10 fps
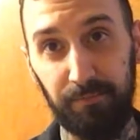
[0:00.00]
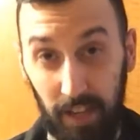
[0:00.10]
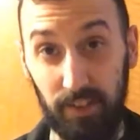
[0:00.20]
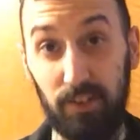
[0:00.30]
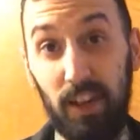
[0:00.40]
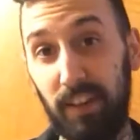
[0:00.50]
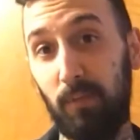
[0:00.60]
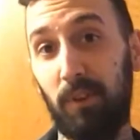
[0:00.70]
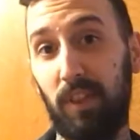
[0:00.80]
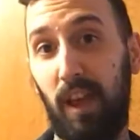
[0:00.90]
And
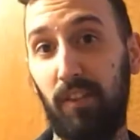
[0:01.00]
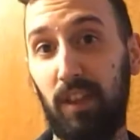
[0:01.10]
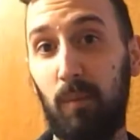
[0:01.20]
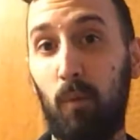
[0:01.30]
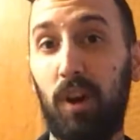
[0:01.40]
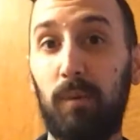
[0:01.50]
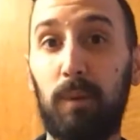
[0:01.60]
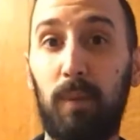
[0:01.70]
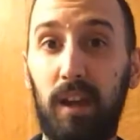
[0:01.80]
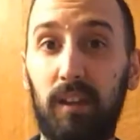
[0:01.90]
sticking with that theme, we're going
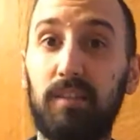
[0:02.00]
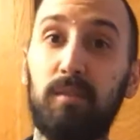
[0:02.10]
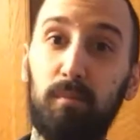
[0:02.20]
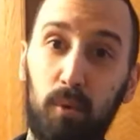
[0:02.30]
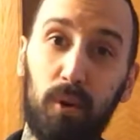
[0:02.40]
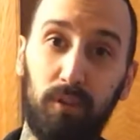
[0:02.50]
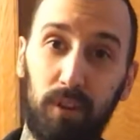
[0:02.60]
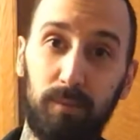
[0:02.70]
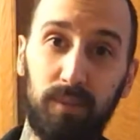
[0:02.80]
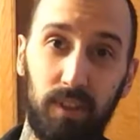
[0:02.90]
to be making some pork
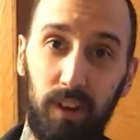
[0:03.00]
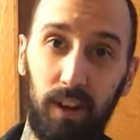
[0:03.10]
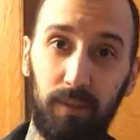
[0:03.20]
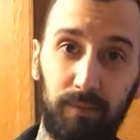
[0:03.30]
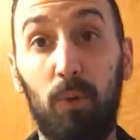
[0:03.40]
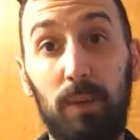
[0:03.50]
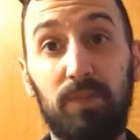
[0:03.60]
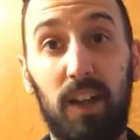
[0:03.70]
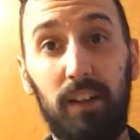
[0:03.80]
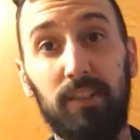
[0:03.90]
ribs today. The
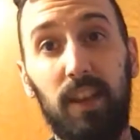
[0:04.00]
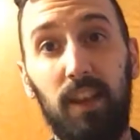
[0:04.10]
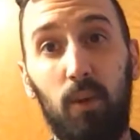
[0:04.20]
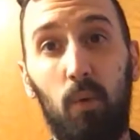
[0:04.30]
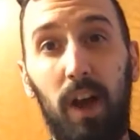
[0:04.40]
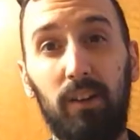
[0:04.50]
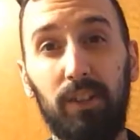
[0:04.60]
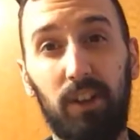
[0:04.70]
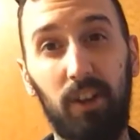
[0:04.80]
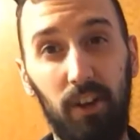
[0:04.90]
ribs kind of take a while
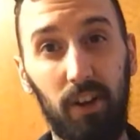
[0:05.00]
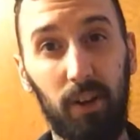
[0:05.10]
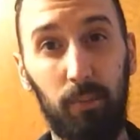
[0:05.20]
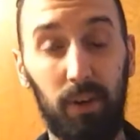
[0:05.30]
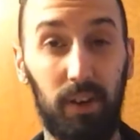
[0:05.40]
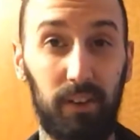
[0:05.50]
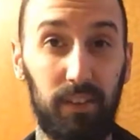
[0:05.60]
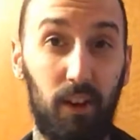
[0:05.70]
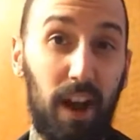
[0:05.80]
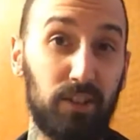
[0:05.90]
to cook, but
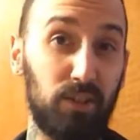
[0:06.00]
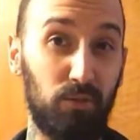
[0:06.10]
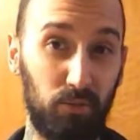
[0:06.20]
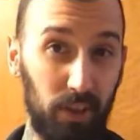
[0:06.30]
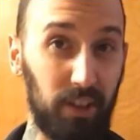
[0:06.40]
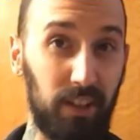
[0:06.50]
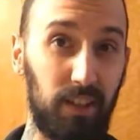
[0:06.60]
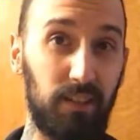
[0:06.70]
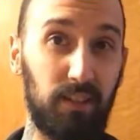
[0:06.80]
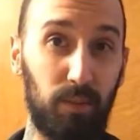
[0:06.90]
they're actually really
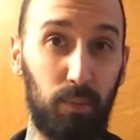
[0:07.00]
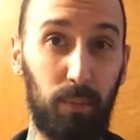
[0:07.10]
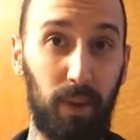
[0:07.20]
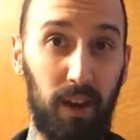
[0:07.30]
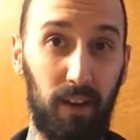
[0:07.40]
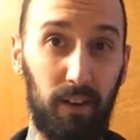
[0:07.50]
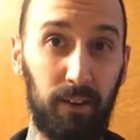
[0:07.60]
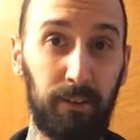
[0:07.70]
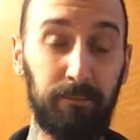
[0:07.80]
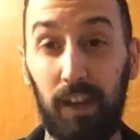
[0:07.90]
easy to prepare.
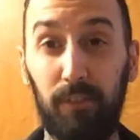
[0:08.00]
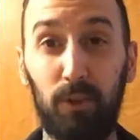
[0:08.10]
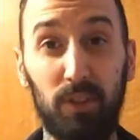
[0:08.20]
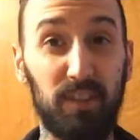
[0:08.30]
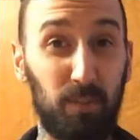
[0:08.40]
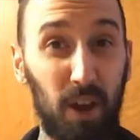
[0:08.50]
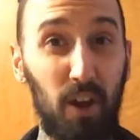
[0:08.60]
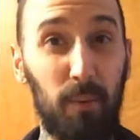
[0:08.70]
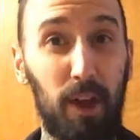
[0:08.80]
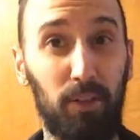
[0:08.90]
And if you can
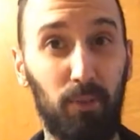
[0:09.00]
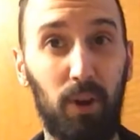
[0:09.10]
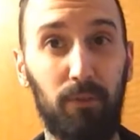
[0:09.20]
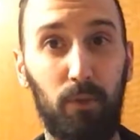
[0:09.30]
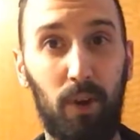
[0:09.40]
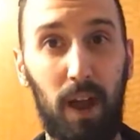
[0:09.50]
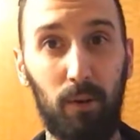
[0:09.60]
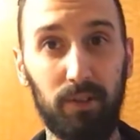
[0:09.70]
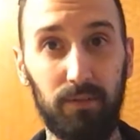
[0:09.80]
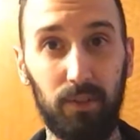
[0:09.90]
spare about 3 or 4
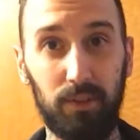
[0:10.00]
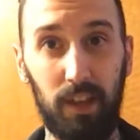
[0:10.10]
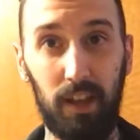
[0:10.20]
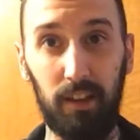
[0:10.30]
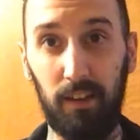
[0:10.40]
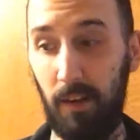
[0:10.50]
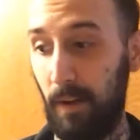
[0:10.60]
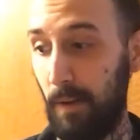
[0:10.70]
hours of your day,